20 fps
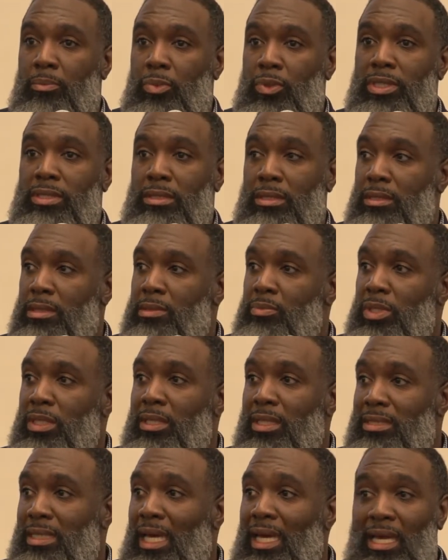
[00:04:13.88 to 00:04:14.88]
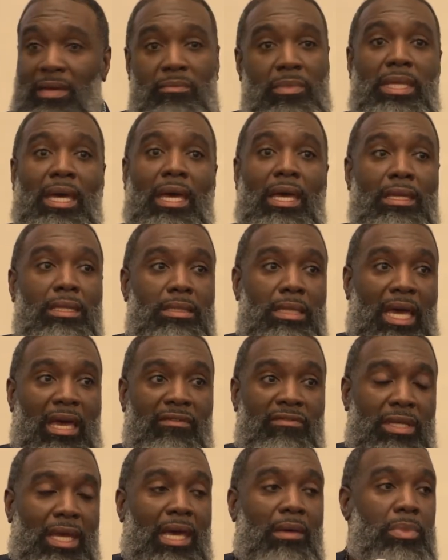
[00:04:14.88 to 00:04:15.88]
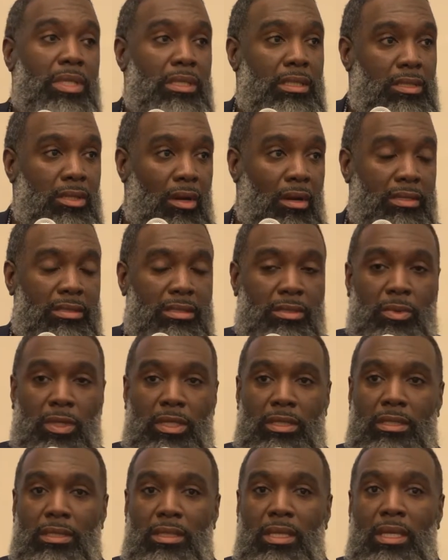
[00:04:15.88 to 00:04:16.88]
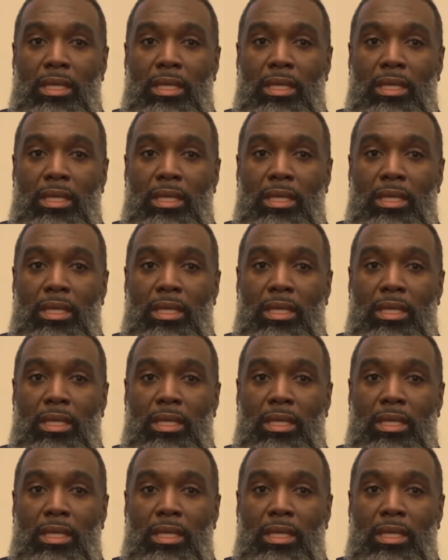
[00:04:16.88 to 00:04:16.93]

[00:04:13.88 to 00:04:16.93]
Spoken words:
prisons because I've not been incarcerated.